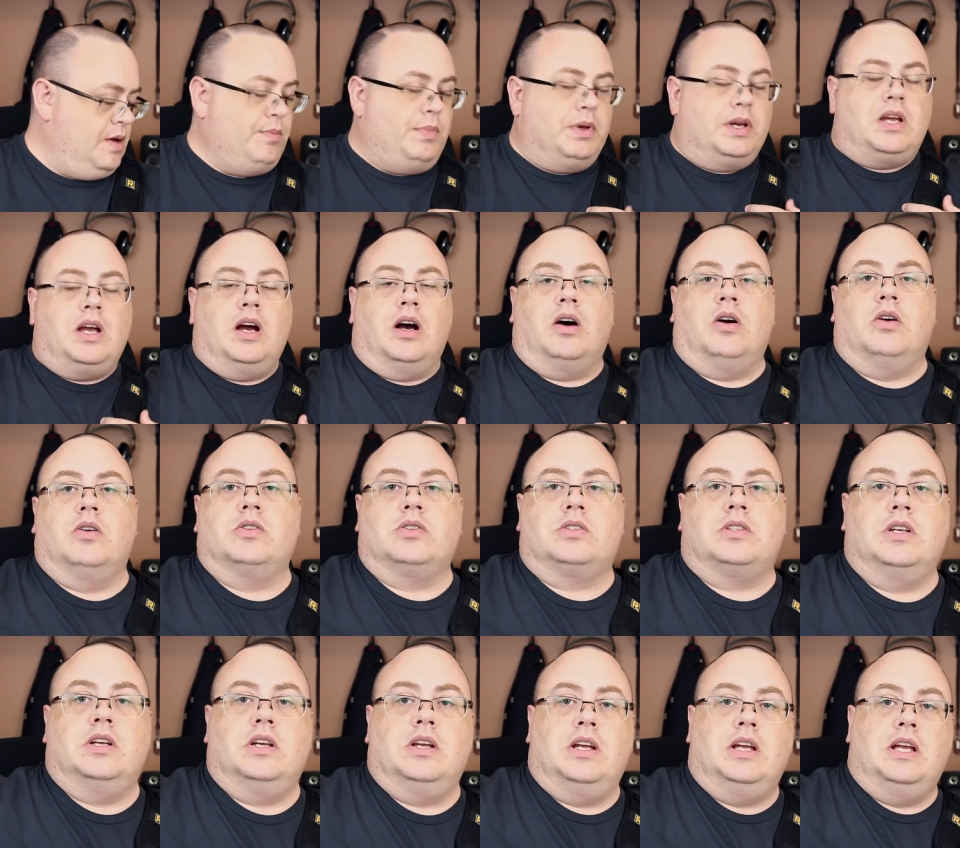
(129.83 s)

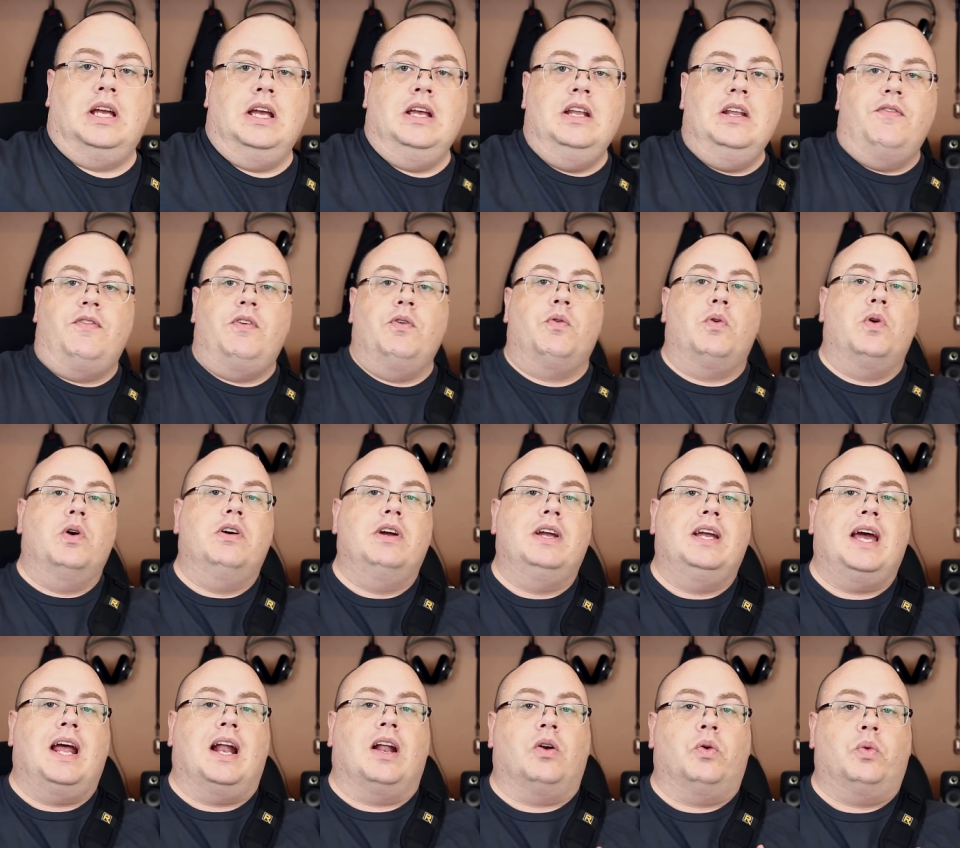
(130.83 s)
because even if you really
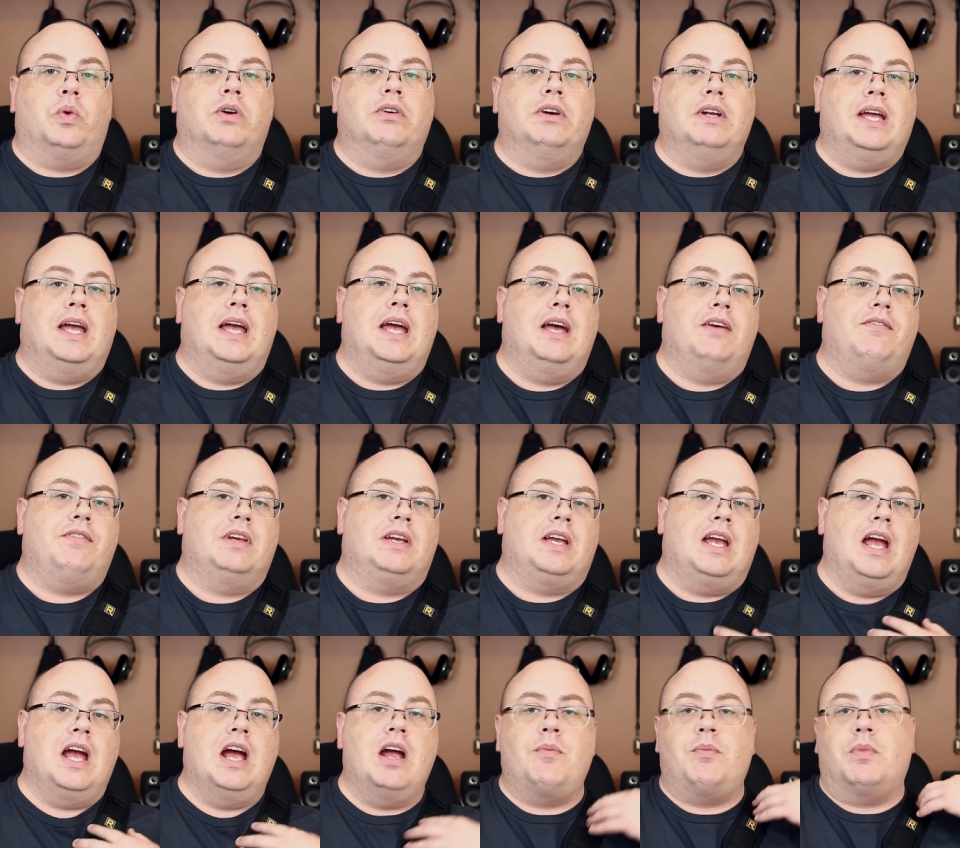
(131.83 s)
got a really heavy
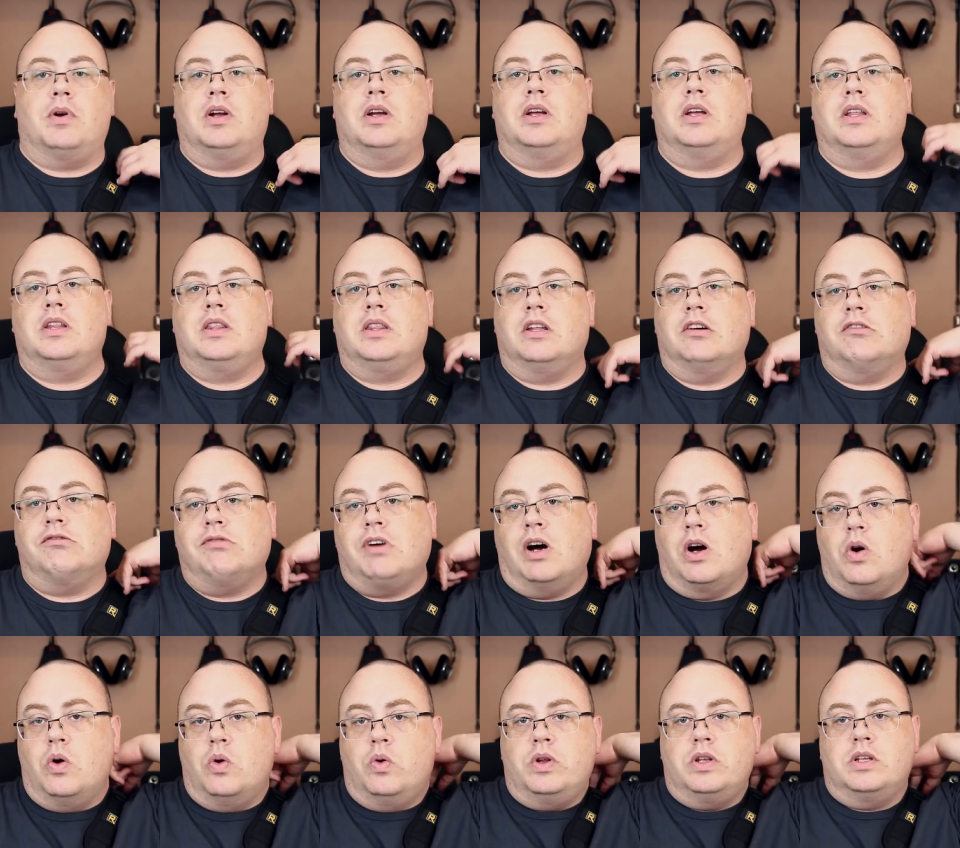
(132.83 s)
camera, the
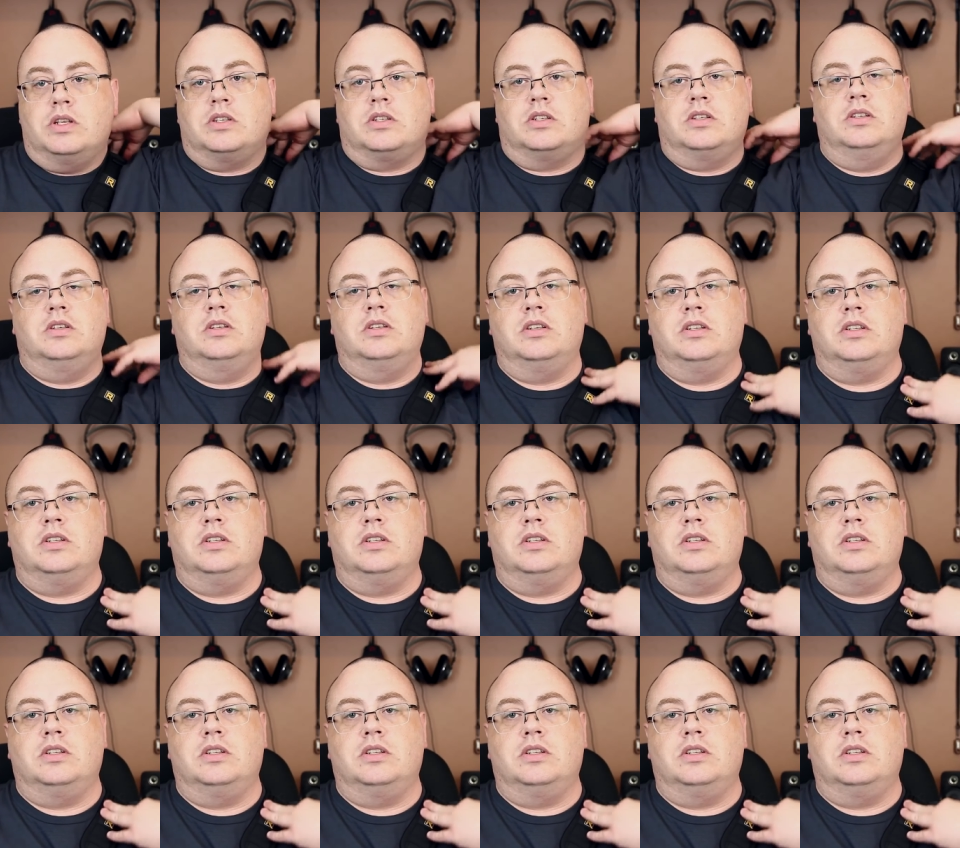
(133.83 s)
load is